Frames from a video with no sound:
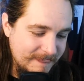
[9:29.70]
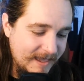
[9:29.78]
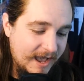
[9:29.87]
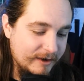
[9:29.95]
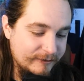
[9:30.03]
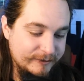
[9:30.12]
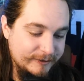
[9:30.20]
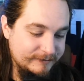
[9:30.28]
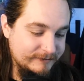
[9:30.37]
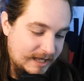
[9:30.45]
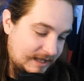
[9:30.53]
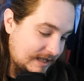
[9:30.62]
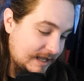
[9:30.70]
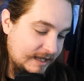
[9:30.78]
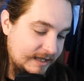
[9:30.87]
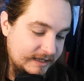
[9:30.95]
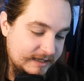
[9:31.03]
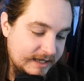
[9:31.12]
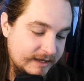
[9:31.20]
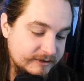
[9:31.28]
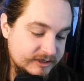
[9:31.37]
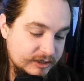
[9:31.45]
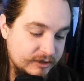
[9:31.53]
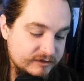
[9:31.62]
I don't know, it
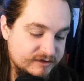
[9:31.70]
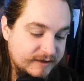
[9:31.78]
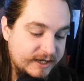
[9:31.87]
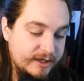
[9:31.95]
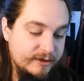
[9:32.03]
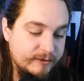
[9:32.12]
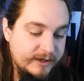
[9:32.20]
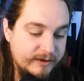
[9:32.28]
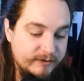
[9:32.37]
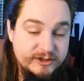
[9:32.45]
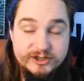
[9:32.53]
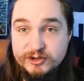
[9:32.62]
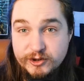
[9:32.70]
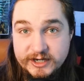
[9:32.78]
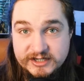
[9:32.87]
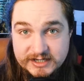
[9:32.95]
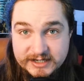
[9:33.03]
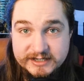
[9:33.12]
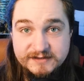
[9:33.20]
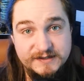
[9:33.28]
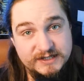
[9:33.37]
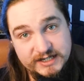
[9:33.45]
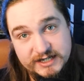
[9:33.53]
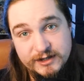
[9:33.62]
was a close fight either way, which is crazy because
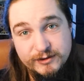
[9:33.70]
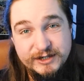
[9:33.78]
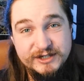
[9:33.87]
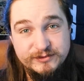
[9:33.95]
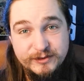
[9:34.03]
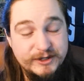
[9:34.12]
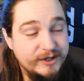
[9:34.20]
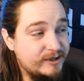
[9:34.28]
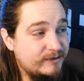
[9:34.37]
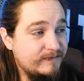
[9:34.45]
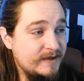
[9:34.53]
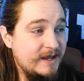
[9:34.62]
Vicente Luque is really good.